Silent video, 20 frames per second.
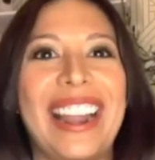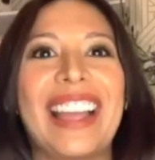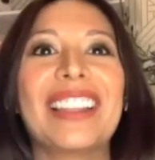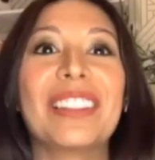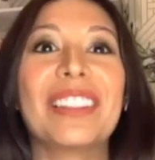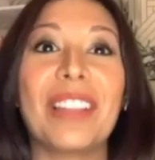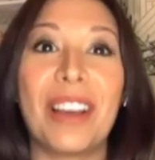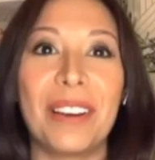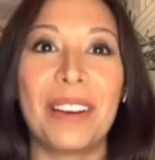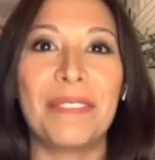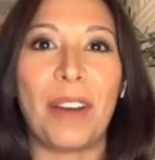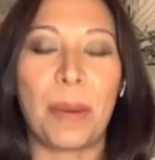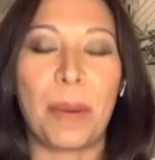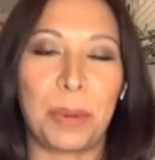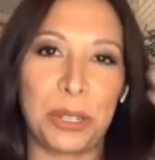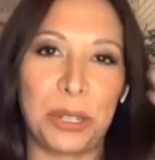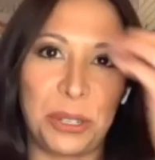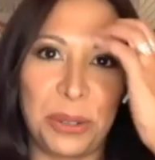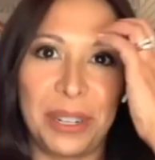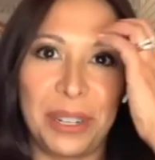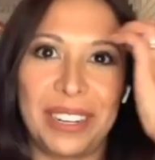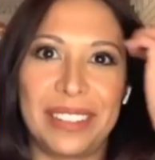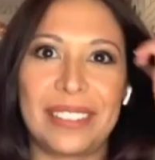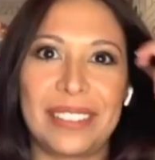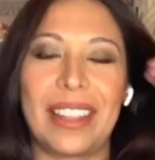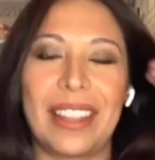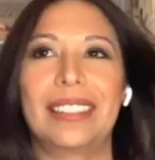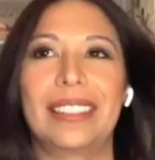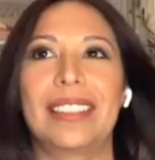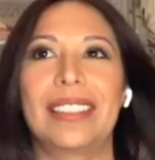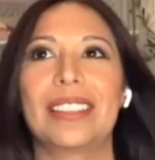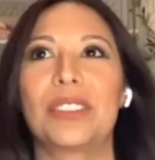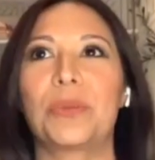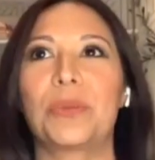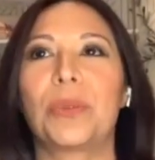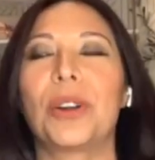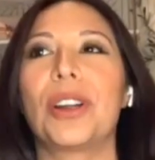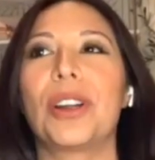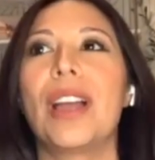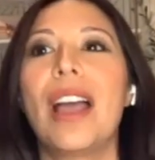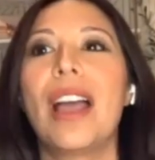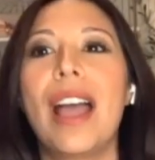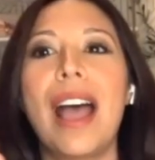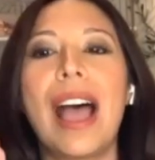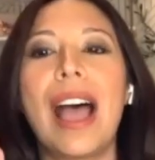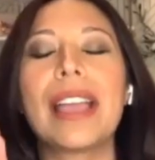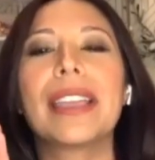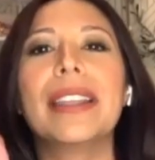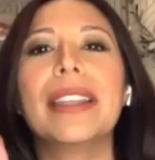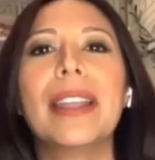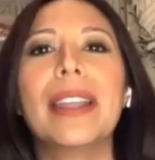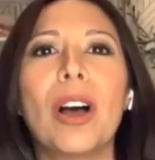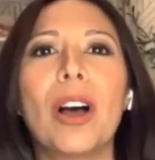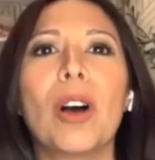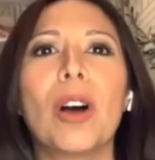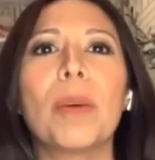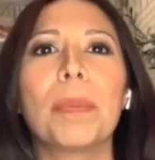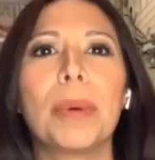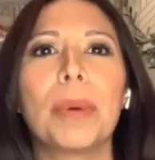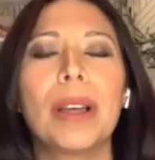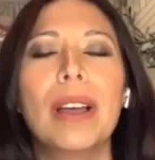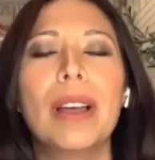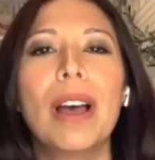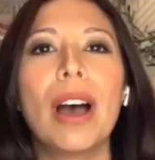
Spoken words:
I love opportunities like this where I can help